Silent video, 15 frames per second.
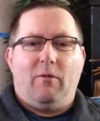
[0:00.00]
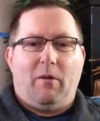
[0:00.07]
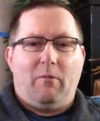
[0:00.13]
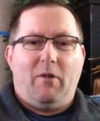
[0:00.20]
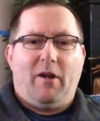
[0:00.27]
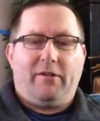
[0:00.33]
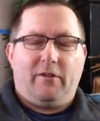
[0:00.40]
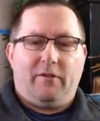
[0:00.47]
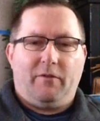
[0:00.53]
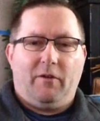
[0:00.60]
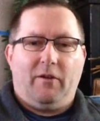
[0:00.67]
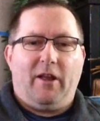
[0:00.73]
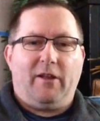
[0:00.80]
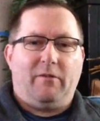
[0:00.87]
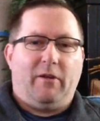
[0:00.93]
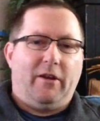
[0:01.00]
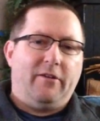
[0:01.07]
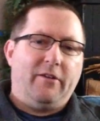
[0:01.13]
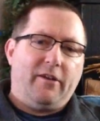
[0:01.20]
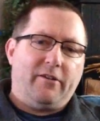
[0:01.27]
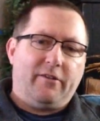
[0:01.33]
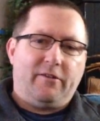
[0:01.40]
My muscles feel relaxed. My
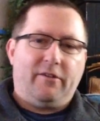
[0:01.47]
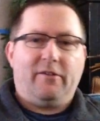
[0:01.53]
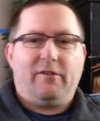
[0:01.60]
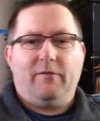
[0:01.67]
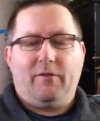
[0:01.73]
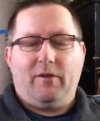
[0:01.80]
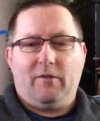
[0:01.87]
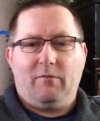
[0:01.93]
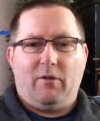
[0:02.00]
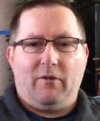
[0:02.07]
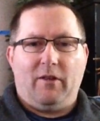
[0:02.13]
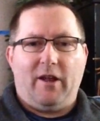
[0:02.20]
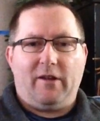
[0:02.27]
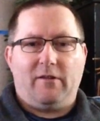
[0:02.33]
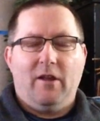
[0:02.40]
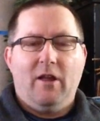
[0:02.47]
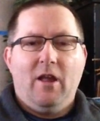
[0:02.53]
digestive system feels more relaxed.